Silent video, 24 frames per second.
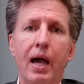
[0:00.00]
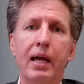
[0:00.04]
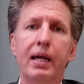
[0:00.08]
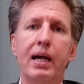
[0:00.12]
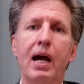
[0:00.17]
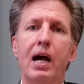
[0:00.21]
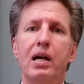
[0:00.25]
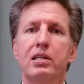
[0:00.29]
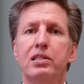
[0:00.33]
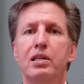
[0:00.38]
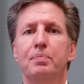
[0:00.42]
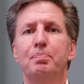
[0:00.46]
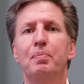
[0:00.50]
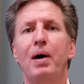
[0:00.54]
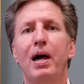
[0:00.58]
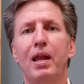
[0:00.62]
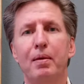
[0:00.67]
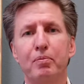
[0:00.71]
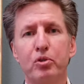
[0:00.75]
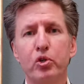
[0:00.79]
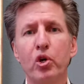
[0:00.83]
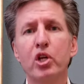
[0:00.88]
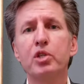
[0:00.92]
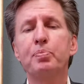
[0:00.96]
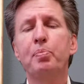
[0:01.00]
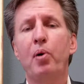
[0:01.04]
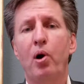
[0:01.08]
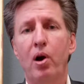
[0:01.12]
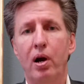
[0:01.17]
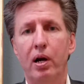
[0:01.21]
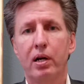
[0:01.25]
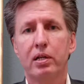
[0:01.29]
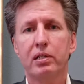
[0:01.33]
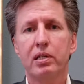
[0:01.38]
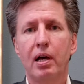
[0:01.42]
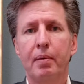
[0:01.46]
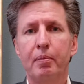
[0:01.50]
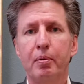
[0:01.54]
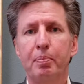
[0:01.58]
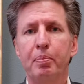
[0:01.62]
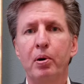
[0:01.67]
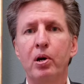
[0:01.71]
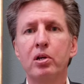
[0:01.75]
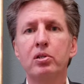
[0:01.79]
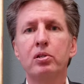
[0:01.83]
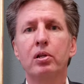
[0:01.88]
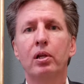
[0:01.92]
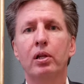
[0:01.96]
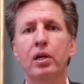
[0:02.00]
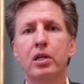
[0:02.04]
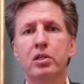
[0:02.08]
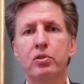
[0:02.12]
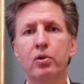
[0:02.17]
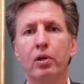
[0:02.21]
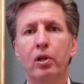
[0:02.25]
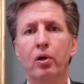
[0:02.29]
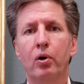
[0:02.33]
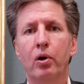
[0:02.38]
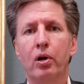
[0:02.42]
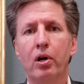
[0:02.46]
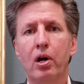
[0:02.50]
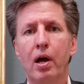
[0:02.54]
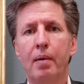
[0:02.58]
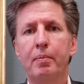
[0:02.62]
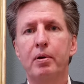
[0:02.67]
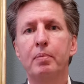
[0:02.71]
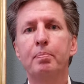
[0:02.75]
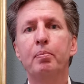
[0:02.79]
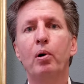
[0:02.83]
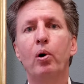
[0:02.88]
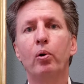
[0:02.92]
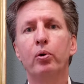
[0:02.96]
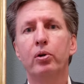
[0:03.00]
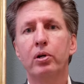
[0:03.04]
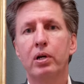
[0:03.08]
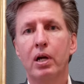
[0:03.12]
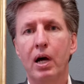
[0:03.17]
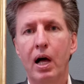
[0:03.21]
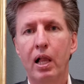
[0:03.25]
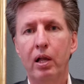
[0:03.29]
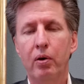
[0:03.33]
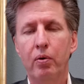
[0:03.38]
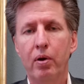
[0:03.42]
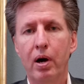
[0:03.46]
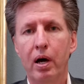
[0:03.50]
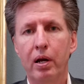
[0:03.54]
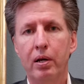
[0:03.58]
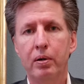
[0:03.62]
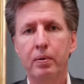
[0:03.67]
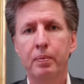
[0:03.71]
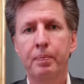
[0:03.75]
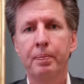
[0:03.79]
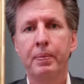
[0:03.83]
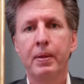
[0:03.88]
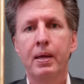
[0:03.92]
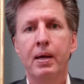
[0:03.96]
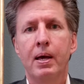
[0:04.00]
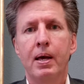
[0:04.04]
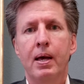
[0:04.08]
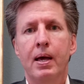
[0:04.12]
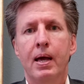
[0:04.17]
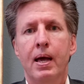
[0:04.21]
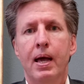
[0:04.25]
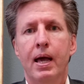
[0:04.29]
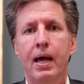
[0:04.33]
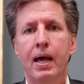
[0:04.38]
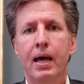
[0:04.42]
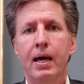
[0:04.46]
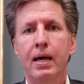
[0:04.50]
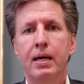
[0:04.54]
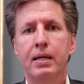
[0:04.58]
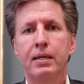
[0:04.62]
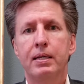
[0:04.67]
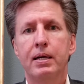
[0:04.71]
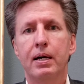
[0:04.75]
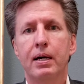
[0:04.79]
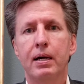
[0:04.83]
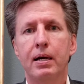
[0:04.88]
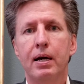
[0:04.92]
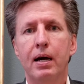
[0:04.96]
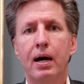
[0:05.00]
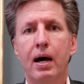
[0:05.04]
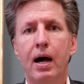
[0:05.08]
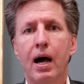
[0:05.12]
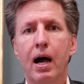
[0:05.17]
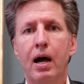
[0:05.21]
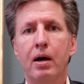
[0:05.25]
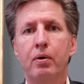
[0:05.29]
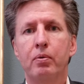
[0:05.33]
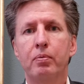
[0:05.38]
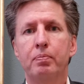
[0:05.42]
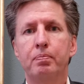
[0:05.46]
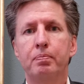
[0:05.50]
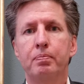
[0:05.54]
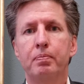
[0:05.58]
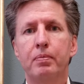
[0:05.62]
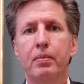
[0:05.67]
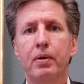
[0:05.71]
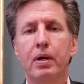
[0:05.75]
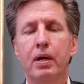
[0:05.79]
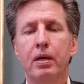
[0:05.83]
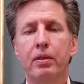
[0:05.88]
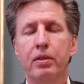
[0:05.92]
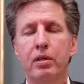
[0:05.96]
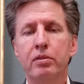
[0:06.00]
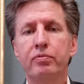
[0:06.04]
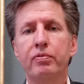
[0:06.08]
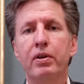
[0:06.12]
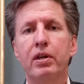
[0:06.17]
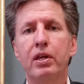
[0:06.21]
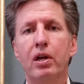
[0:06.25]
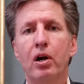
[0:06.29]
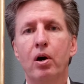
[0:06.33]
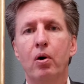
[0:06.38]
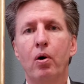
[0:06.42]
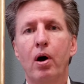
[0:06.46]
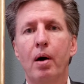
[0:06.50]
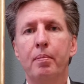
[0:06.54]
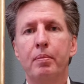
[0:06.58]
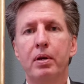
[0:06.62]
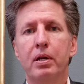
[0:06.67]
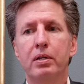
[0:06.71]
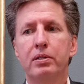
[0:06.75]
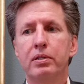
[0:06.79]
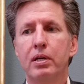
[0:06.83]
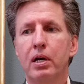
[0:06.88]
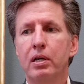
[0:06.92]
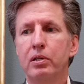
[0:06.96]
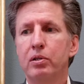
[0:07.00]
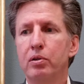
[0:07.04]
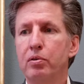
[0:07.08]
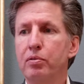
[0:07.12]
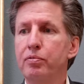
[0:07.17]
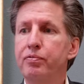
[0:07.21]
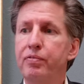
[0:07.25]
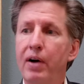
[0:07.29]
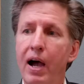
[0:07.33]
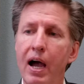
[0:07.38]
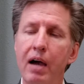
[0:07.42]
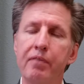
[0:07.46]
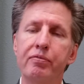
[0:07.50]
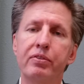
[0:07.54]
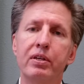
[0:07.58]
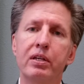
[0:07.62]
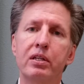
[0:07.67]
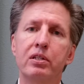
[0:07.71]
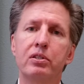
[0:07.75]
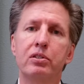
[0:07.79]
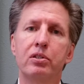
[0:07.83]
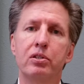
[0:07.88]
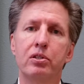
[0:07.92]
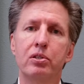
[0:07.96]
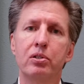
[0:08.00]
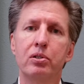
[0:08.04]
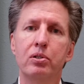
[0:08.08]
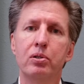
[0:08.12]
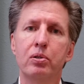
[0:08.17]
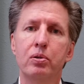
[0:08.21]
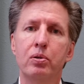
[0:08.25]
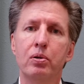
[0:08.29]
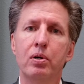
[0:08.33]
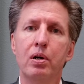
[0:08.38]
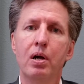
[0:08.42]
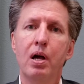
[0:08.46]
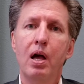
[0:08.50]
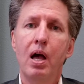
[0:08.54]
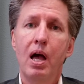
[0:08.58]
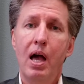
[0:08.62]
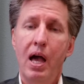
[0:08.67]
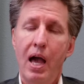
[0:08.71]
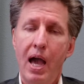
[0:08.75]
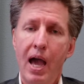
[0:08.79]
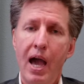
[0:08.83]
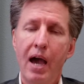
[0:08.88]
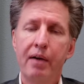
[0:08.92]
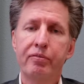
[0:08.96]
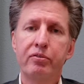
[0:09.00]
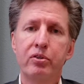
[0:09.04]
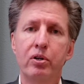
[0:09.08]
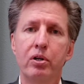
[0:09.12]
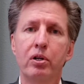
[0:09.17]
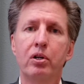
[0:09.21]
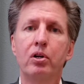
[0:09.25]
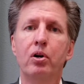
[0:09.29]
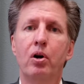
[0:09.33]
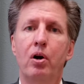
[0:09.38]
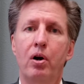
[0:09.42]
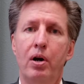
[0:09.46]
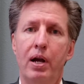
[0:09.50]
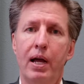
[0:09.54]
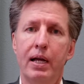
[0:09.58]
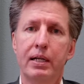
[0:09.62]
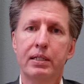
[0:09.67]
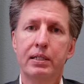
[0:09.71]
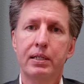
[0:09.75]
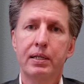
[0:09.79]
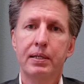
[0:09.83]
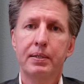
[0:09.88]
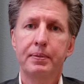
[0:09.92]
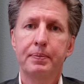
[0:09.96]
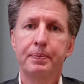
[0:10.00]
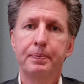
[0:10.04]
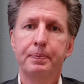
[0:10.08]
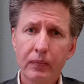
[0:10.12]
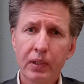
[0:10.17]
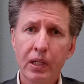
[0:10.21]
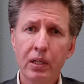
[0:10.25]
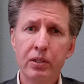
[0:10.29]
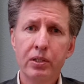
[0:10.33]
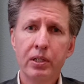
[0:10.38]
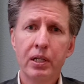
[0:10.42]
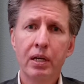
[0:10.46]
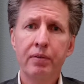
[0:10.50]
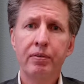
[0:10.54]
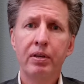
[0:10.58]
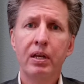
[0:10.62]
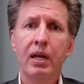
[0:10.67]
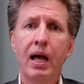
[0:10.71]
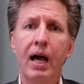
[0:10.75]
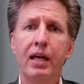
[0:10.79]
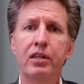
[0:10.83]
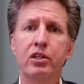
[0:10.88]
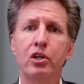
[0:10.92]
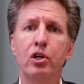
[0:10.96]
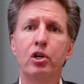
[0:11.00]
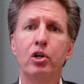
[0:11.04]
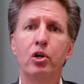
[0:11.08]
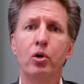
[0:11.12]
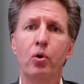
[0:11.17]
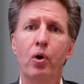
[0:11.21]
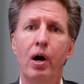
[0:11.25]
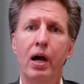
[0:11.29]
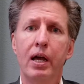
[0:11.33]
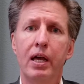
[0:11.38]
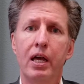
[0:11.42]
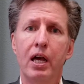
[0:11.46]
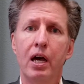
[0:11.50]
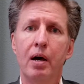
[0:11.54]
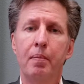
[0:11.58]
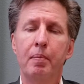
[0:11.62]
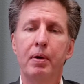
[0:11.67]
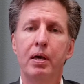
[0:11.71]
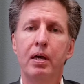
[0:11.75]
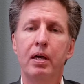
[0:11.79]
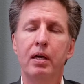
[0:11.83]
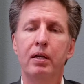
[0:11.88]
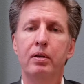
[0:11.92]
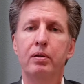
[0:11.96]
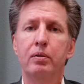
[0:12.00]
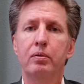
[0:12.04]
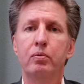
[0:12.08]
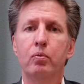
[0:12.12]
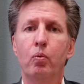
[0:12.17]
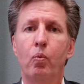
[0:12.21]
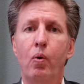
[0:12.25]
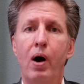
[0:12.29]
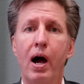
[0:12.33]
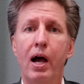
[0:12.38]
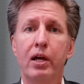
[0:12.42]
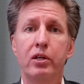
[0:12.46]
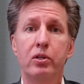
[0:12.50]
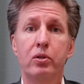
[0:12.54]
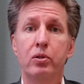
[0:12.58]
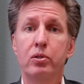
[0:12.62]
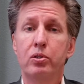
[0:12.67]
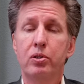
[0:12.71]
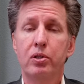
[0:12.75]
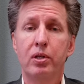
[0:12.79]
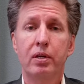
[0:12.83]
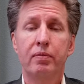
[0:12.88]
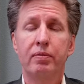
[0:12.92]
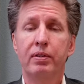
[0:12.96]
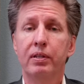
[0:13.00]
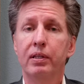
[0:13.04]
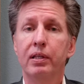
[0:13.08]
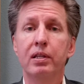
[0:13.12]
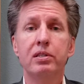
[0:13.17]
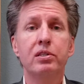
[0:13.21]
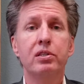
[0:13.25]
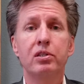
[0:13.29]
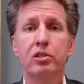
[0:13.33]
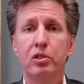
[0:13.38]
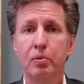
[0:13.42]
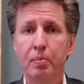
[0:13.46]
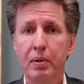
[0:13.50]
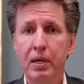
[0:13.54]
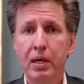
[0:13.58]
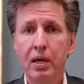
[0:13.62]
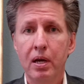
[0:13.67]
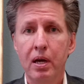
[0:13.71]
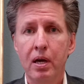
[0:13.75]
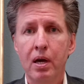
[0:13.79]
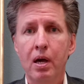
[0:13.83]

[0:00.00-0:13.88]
Hey guys, my name is Chris Parks. I'm a personal injury lawyer. I'm in Boulder, Colorado. And in this video, I'm going to tell you 5 things to do after a car accident. To give you an idea of who I am and why you should even listen to me,